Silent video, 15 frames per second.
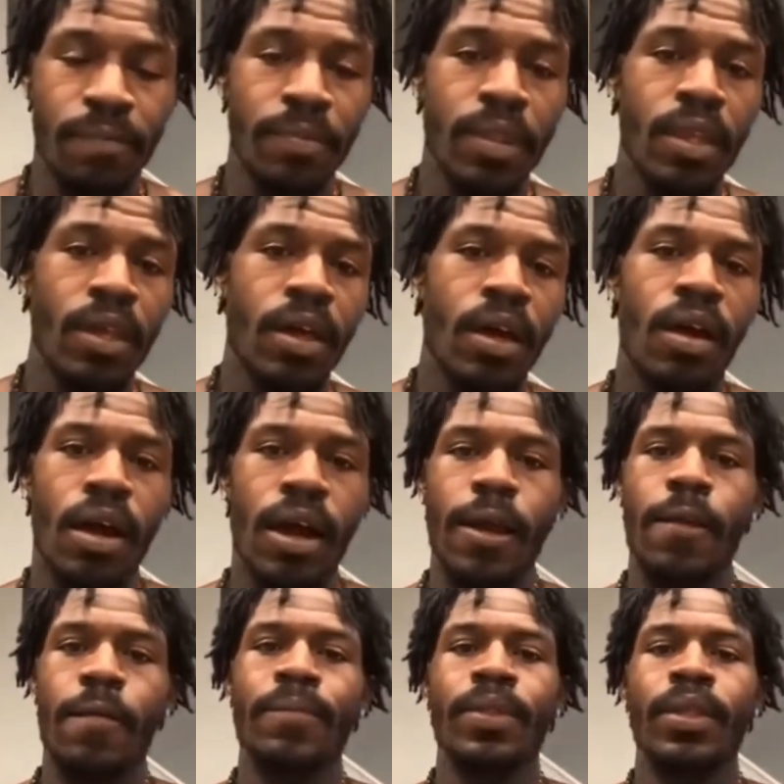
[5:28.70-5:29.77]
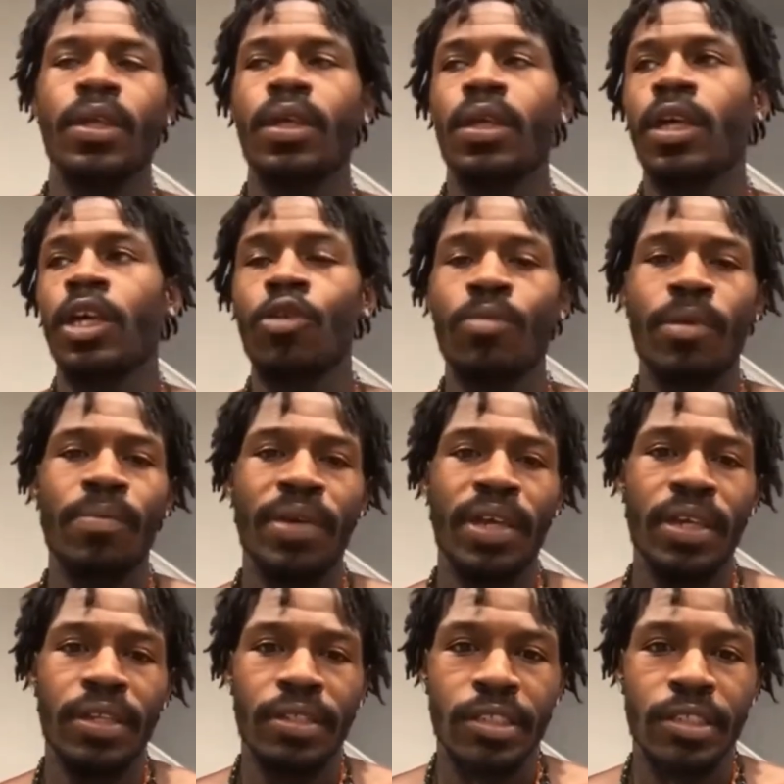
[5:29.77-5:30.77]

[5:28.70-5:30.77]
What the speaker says: All right, human beings.